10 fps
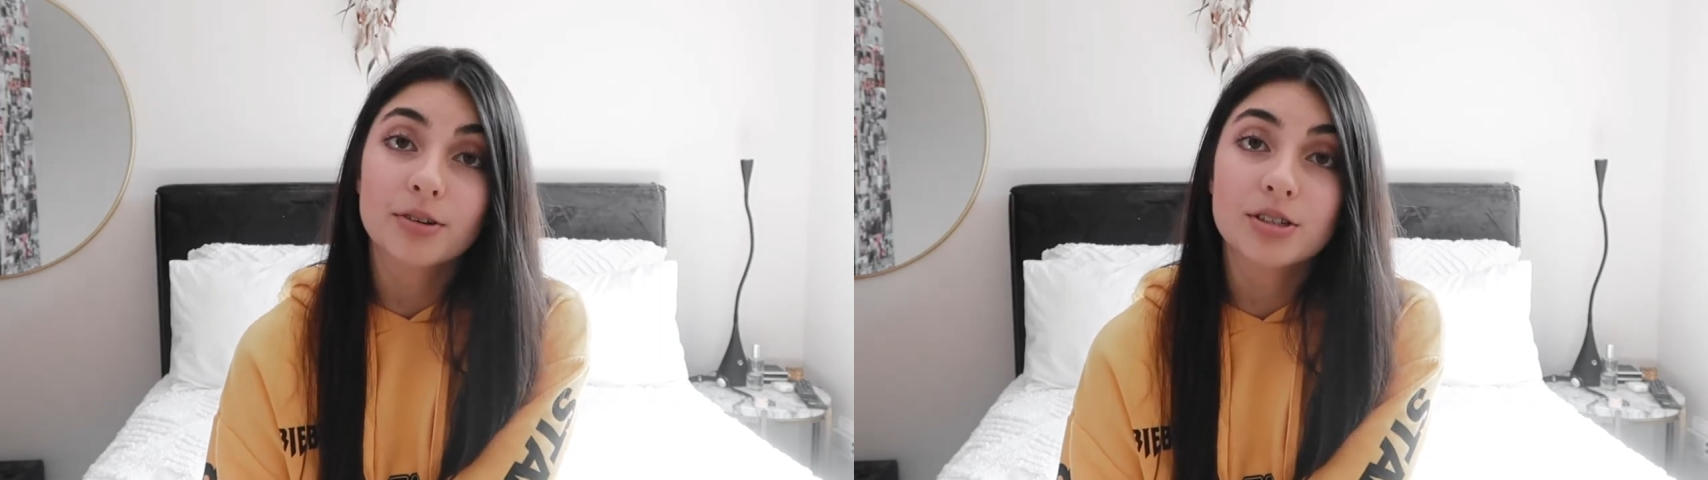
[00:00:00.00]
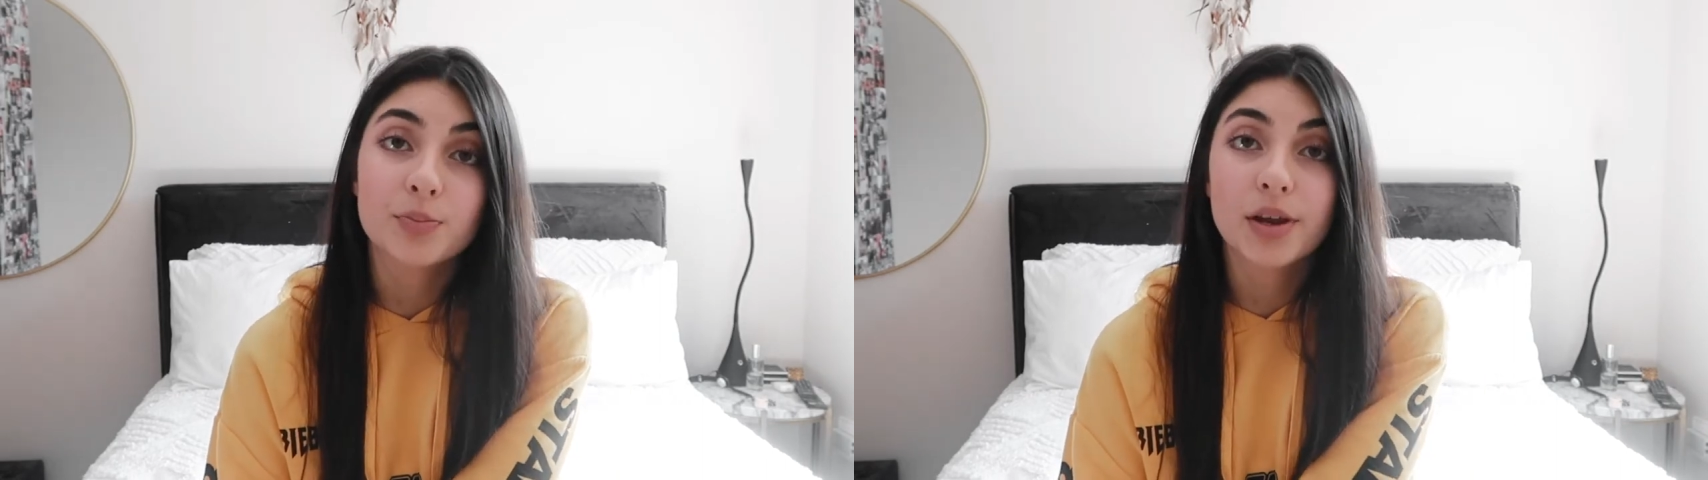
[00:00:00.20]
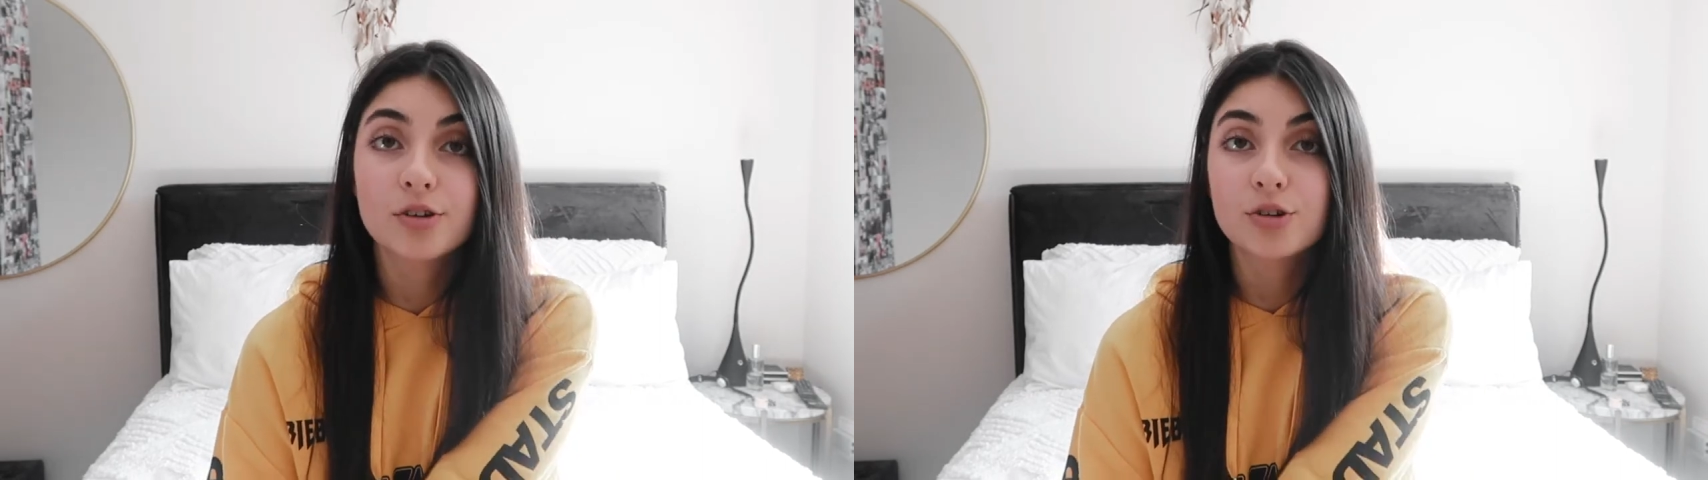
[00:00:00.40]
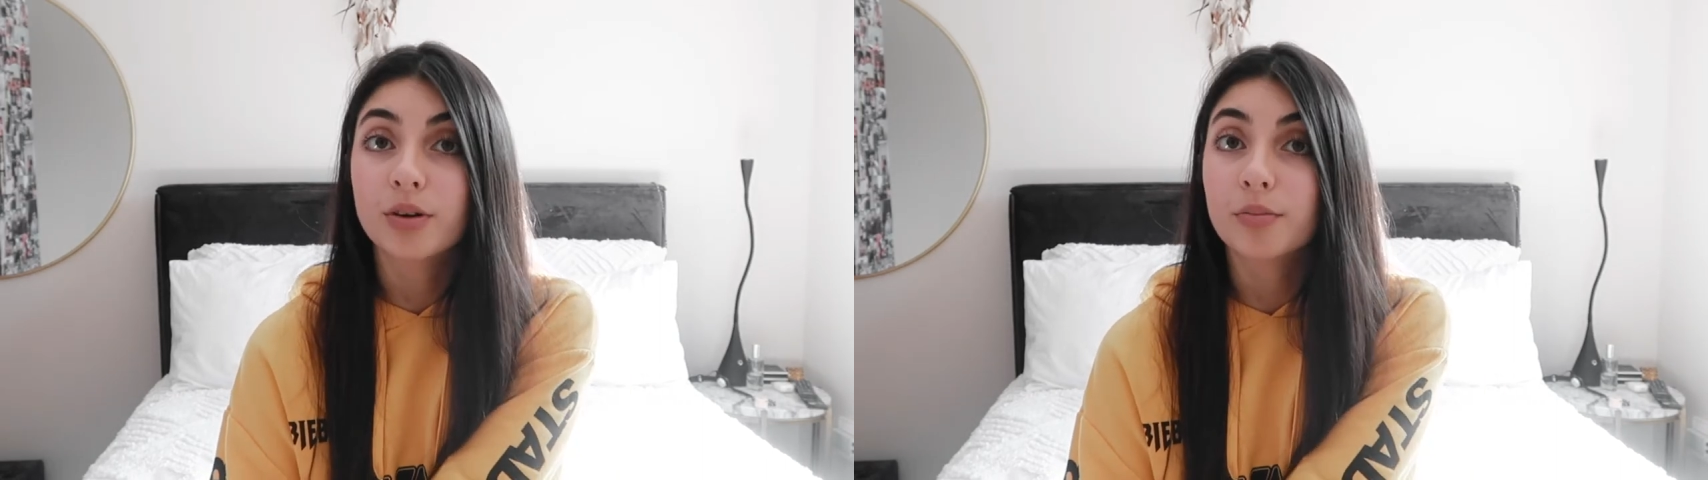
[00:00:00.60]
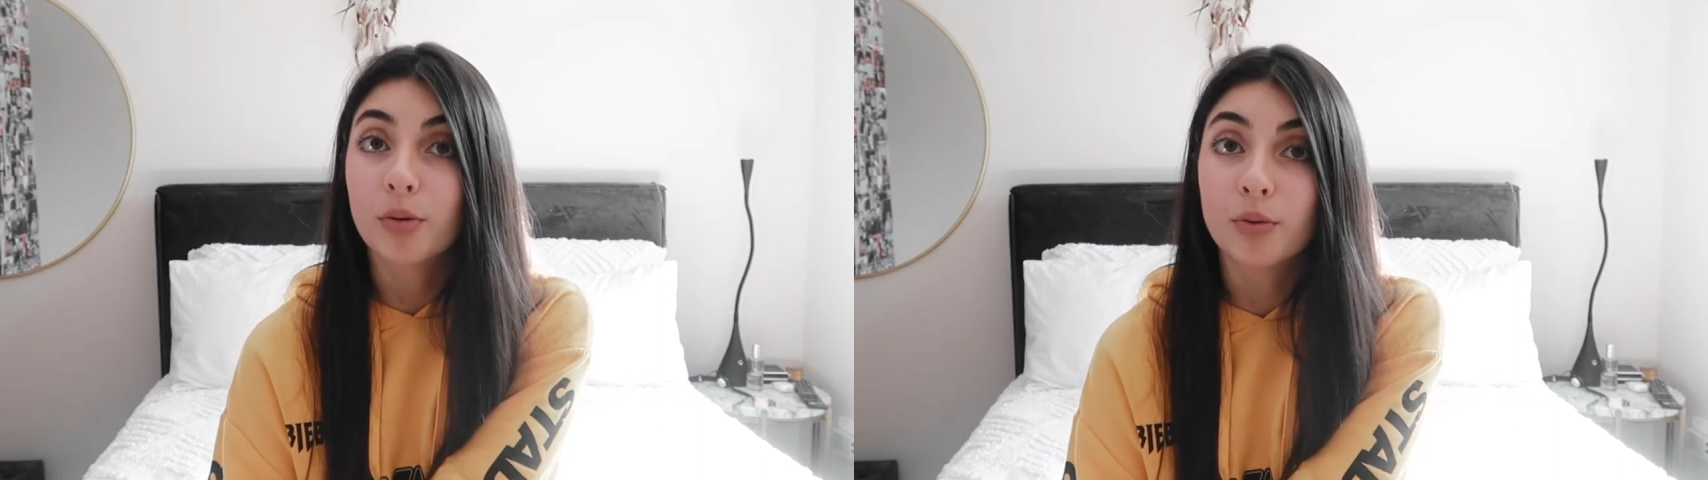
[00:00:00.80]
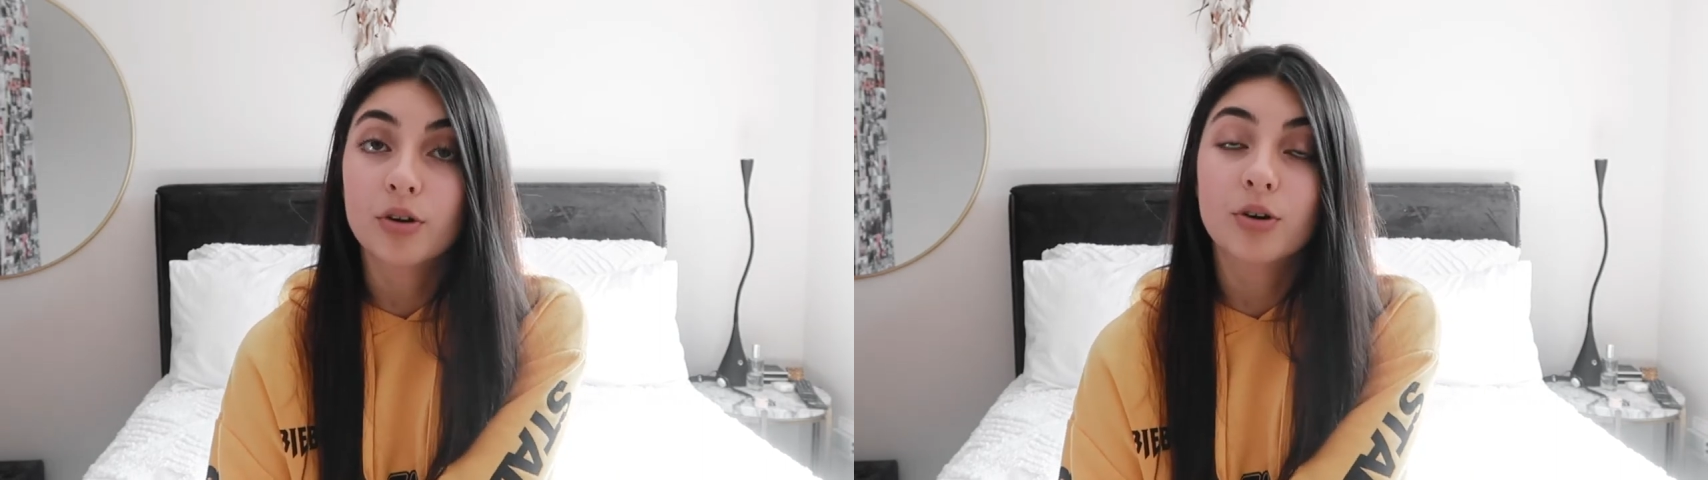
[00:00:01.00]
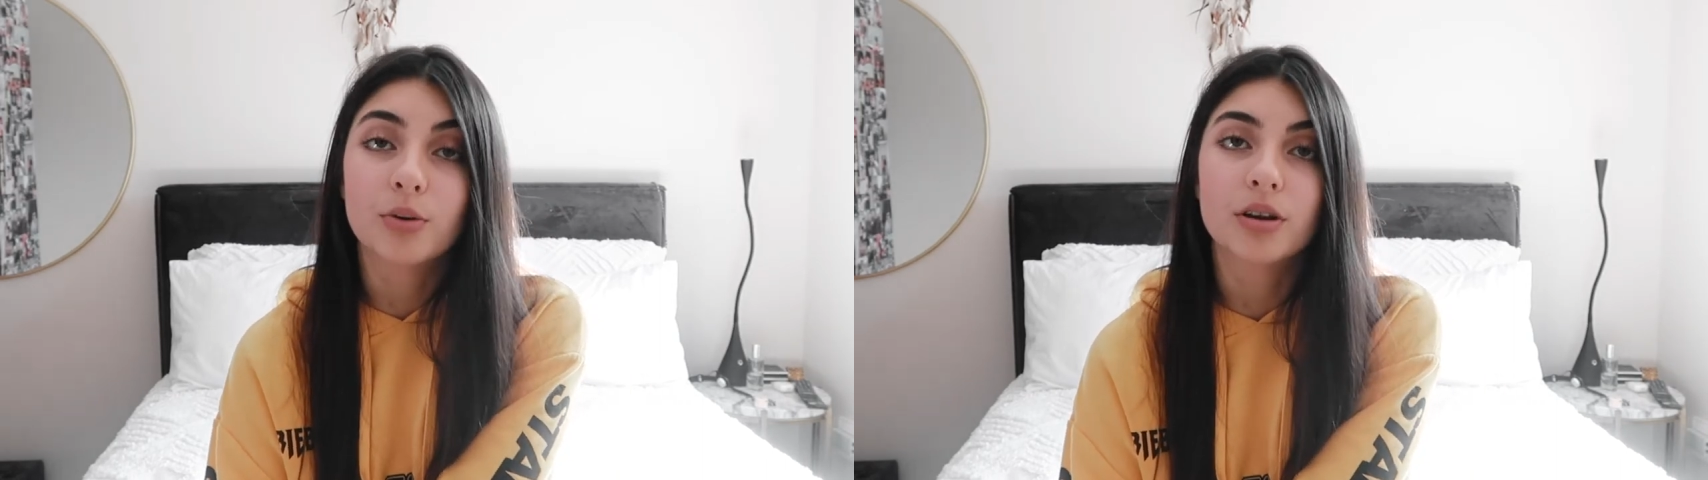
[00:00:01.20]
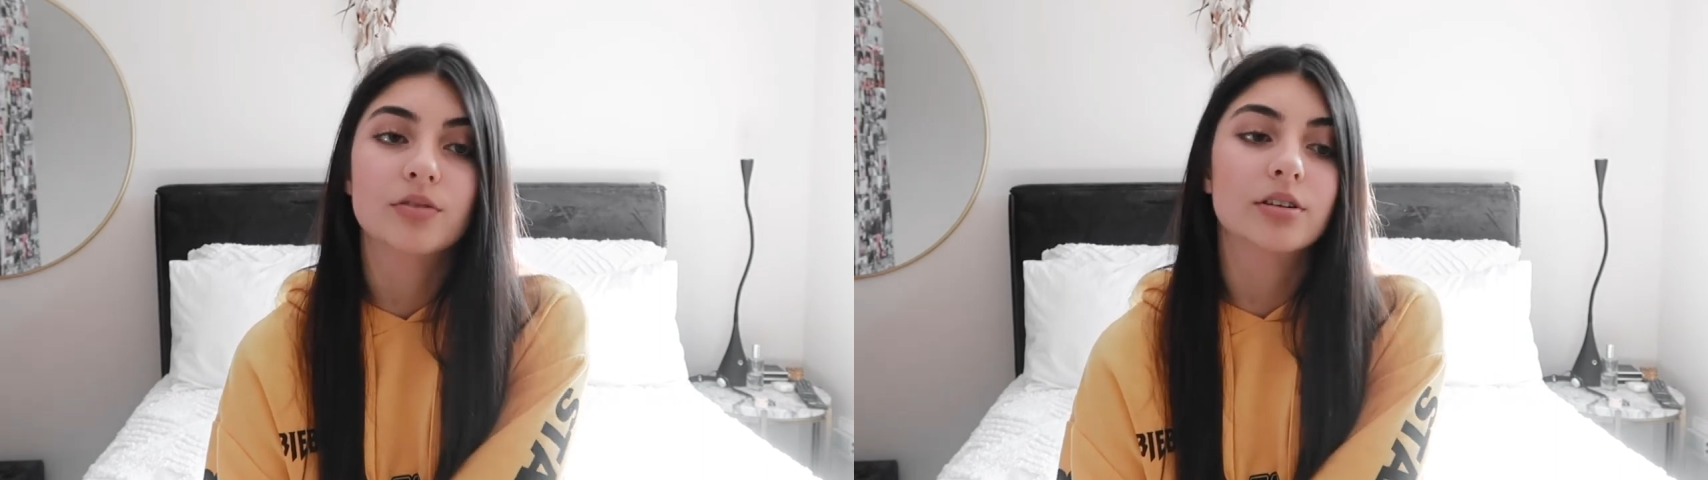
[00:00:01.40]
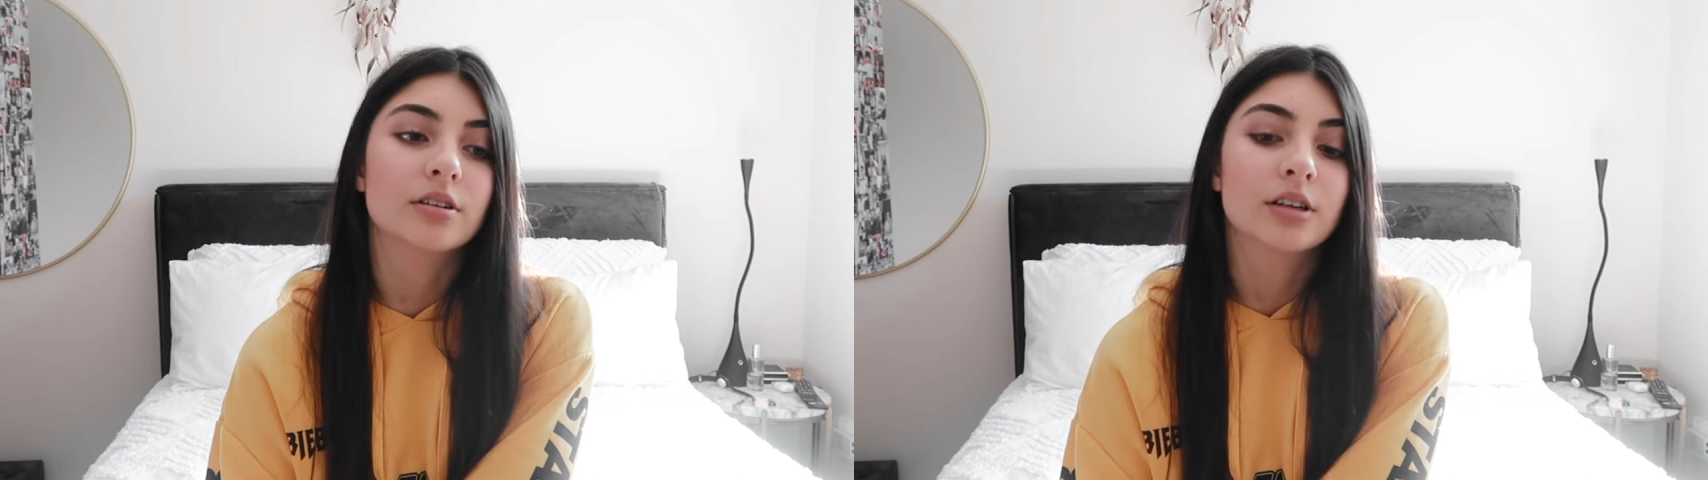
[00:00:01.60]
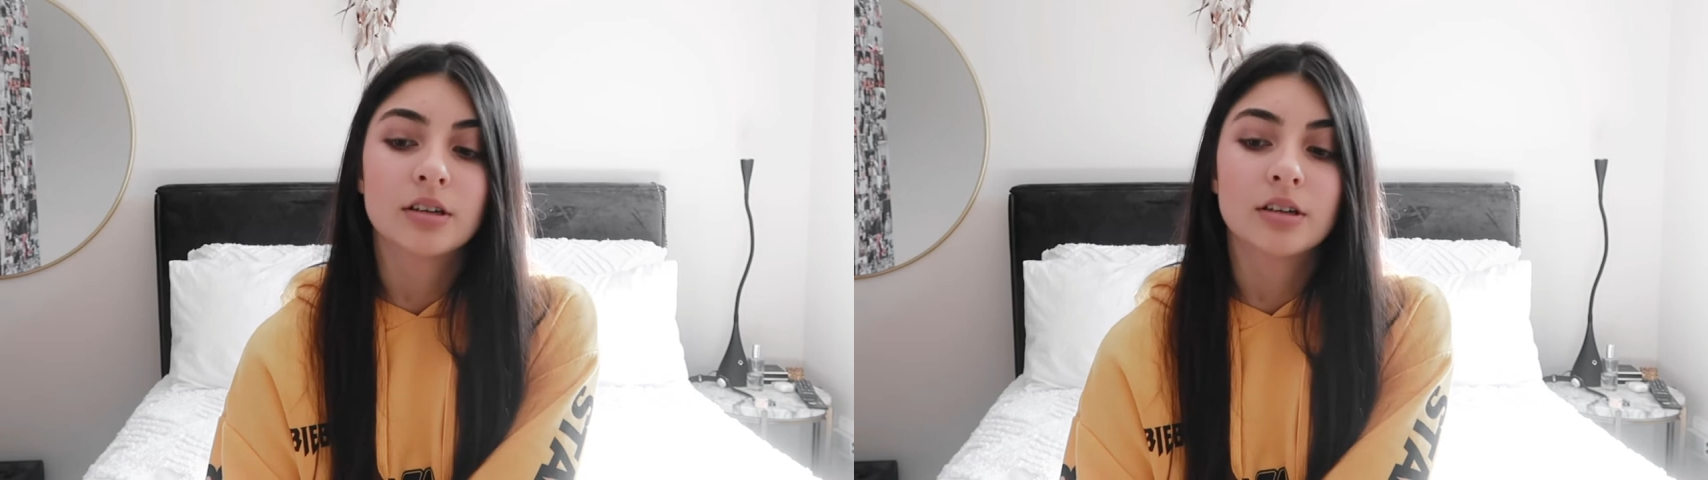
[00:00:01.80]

going to spend doing my work or whatever